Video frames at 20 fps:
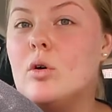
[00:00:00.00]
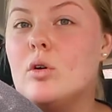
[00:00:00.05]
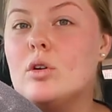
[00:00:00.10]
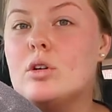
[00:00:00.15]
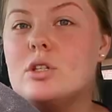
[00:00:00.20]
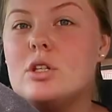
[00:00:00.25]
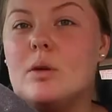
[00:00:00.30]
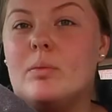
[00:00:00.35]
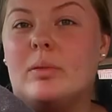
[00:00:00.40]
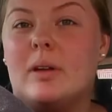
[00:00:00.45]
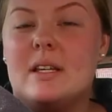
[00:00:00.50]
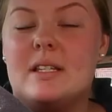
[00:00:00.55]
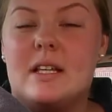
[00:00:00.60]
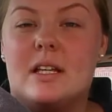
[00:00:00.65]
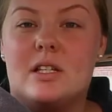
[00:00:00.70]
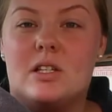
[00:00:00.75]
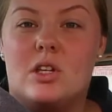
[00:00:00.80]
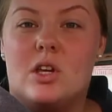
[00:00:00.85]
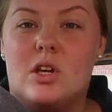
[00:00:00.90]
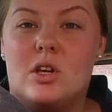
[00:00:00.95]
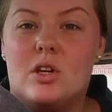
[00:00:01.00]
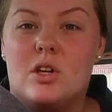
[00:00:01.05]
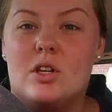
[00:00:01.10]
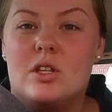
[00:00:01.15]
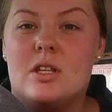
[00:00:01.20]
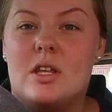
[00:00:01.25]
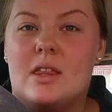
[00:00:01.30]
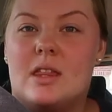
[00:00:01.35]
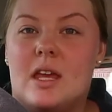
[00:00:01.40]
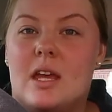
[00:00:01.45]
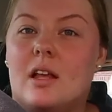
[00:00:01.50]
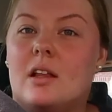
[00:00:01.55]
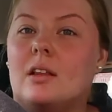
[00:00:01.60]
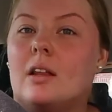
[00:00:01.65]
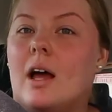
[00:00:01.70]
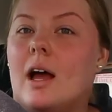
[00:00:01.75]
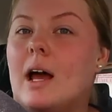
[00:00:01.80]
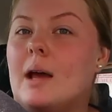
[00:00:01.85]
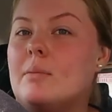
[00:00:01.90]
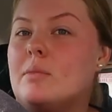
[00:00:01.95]
Also, please excuse the
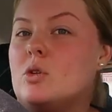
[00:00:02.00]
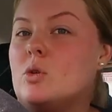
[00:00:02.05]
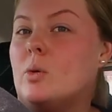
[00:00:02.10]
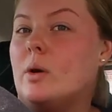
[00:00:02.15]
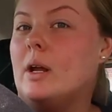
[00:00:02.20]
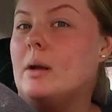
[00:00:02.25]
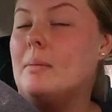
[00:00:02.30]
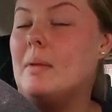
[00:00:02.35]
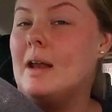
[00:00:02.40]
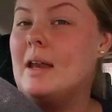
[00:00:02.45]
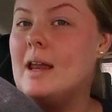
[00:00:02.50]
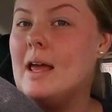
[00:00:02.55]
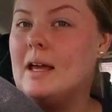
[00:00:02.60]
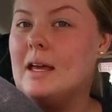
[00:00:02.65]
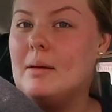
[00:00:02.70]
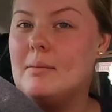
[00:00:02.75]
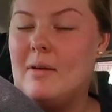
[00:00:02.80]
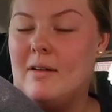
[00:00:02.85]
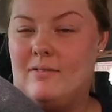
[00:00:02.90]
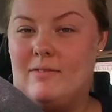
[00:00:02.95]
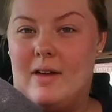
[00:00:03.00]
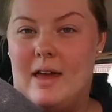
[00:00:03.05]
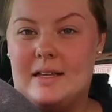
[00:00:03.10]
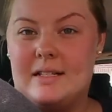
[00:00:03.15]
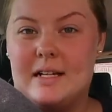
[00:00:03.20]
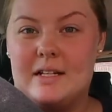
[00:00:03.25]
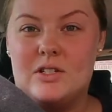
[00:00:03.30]
line between my neck and my face.